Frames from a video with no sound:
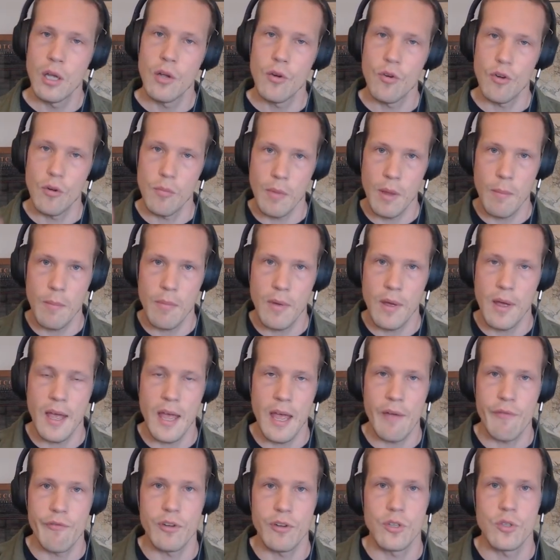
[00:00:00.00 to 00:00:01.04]
Remember,
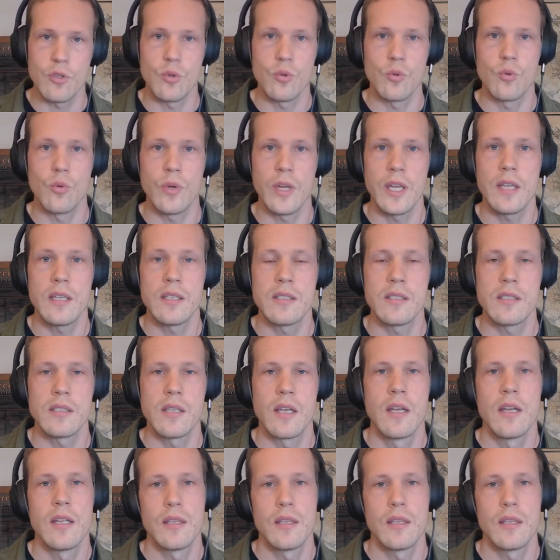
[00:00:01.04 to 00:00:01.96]
every 2 weeks,